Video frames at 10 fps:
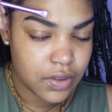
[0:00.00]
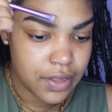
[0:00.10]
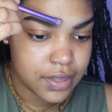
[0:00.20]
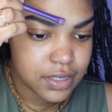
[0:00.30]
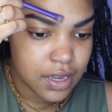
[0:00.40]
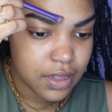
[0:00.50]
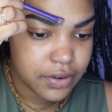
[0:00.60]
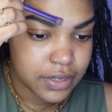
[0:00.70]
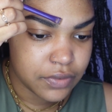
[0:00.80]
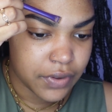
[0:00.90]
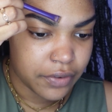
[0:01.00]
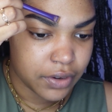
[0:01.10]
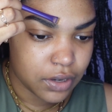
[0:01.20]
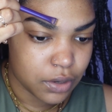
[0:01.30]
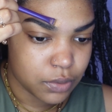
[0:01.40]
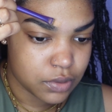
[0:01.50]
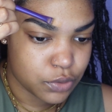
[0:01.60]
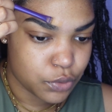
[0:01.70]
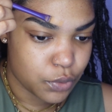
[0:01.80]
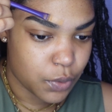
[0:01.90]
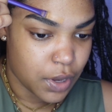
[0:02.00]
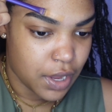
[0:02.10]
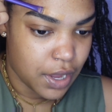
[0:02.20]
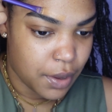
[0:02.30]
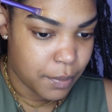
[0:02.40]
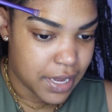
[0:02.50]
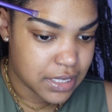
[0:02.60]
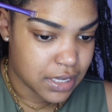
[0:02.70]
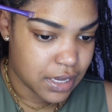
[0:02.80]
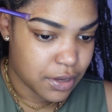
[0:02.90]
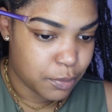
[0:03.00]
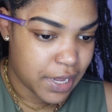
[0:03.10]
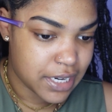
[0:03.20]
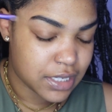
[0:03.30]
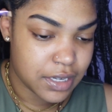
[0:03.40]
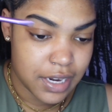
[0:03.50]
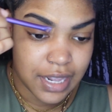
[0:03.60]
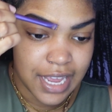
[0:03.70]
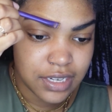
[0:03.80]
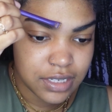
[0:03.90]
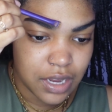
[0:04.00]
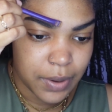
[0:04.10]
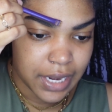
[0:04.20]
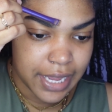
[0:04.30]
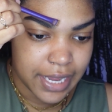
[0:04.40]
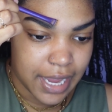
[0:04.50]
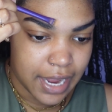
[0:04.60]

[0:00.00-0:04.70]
and this color is very close to my skin complexion, and that's just how I like it.